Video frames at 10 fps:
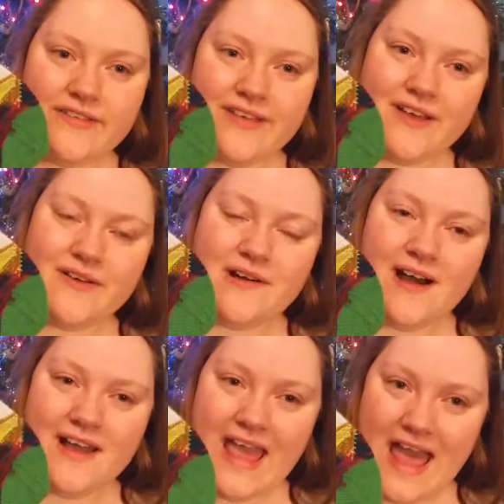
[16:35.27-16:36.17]
So
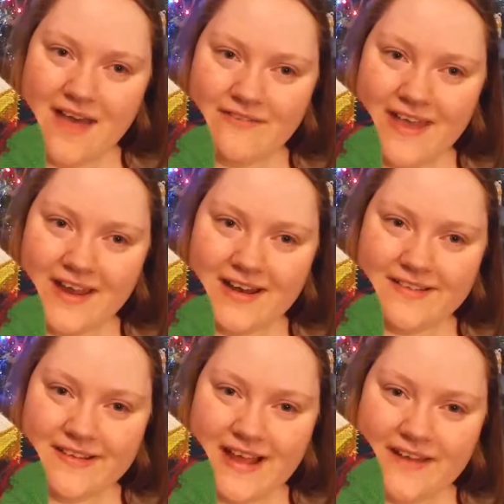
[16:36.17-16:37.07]
I have a
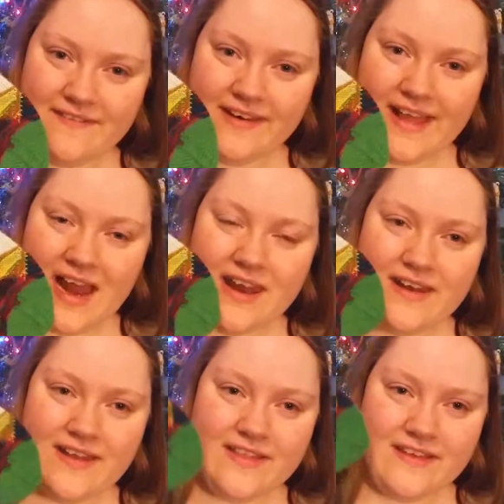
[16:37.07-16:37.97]
knitted advent
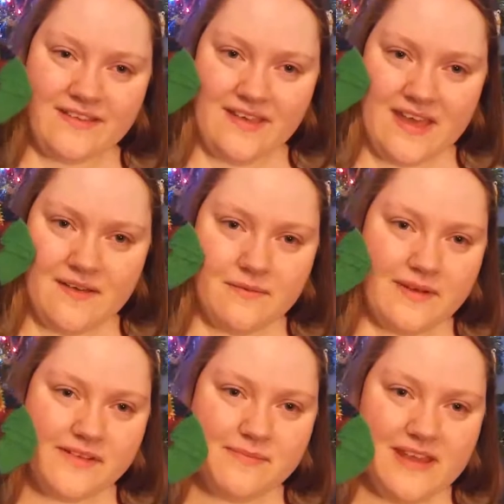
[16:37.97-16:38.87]
calendar this year,
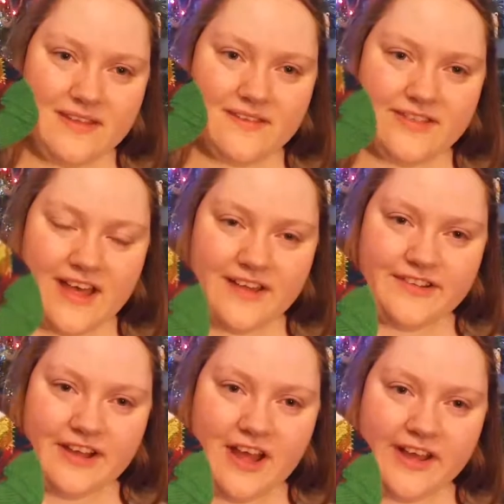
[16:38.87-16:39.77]
which means
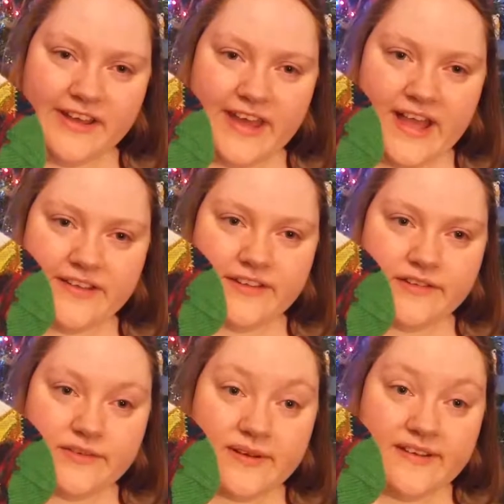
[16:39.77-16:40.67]
that I
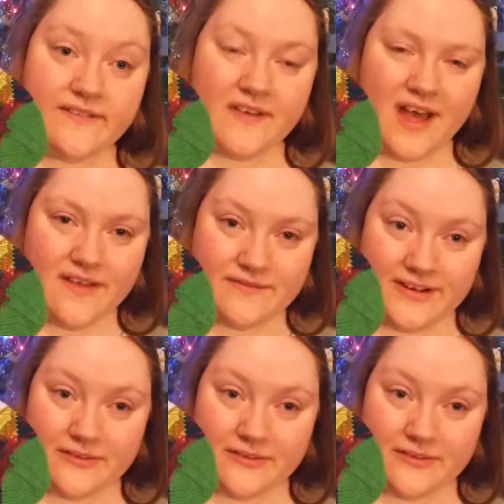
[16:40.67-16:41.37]
get 24